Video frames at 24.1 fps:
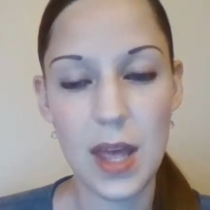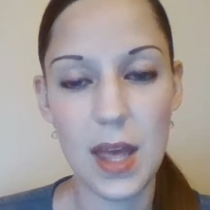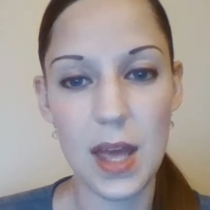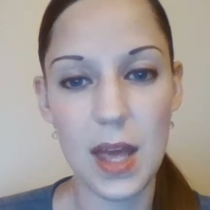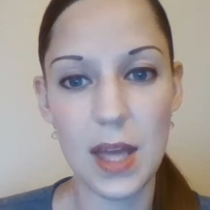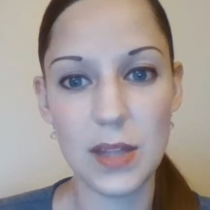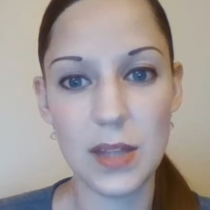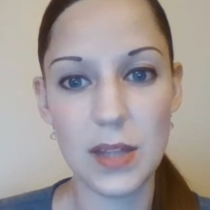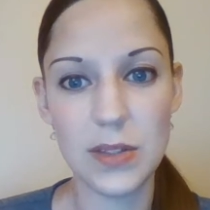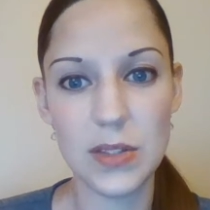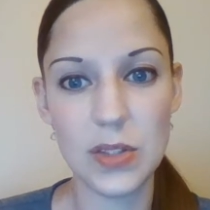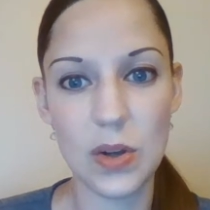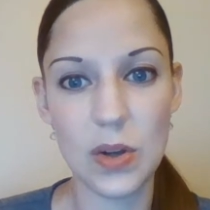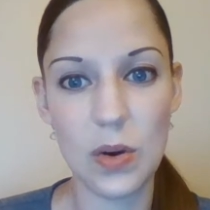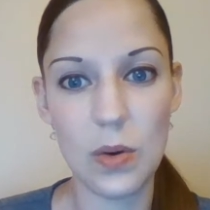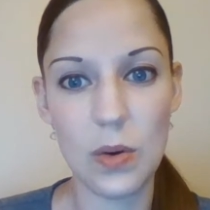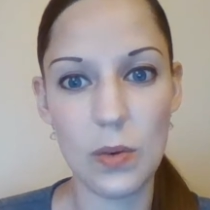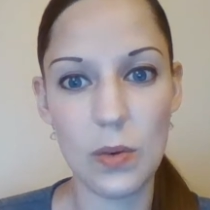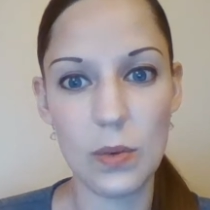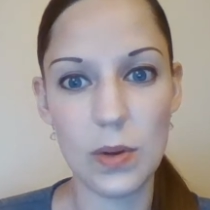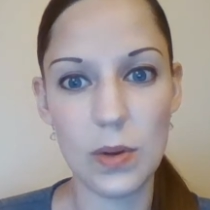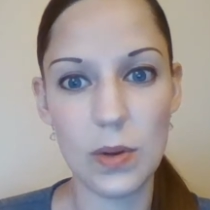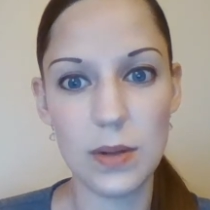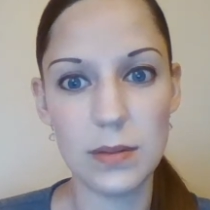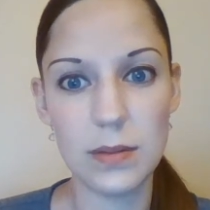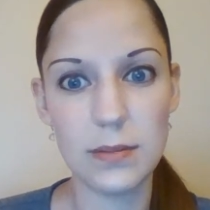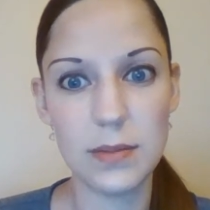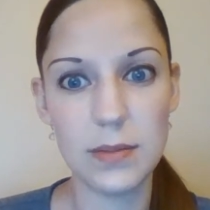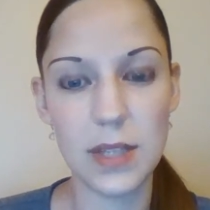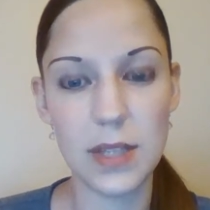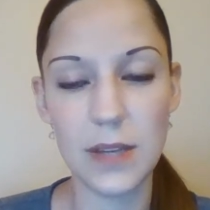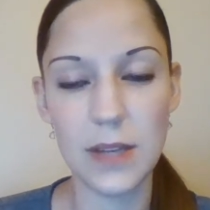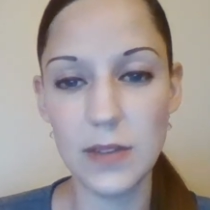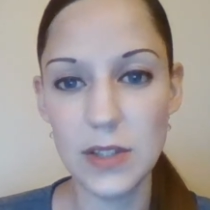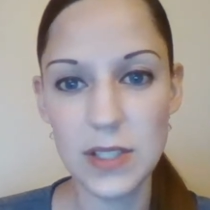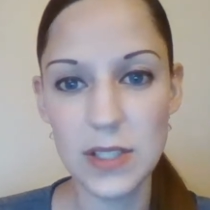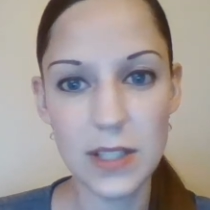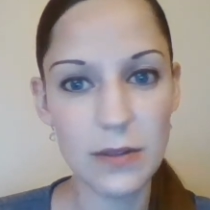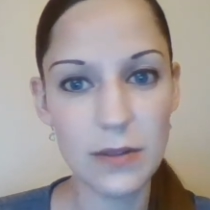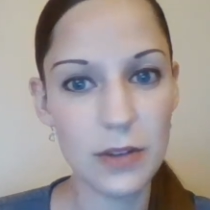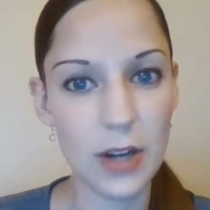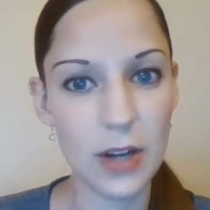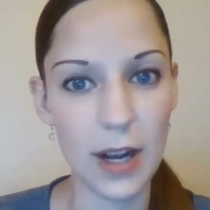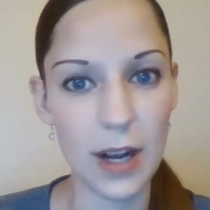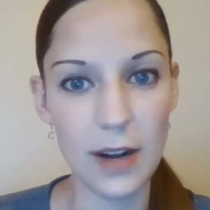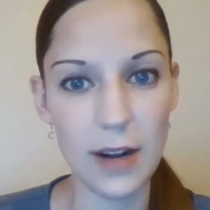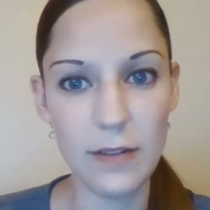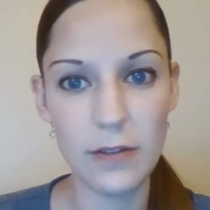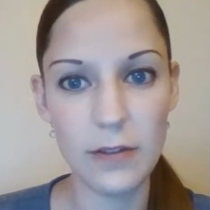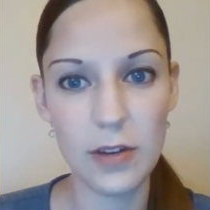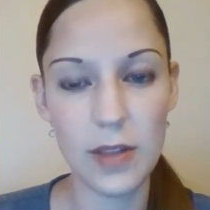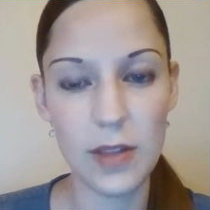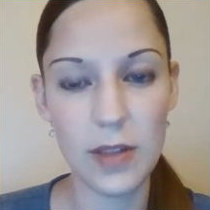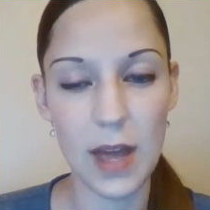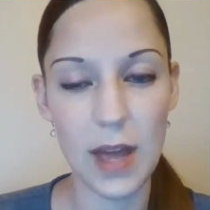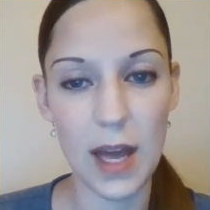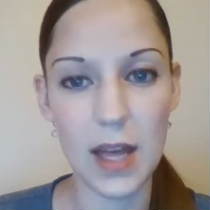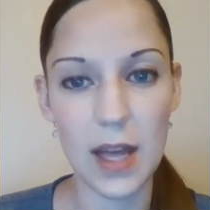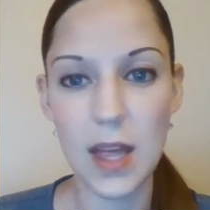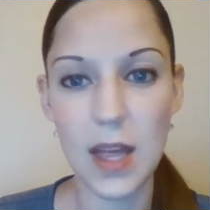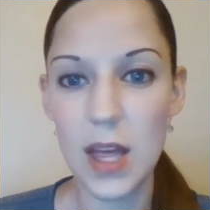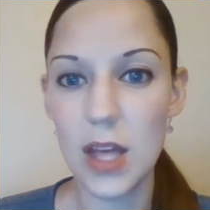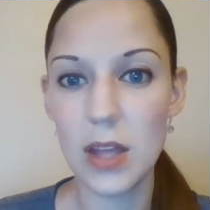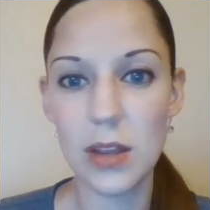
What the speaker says: And so give yourself credit for that.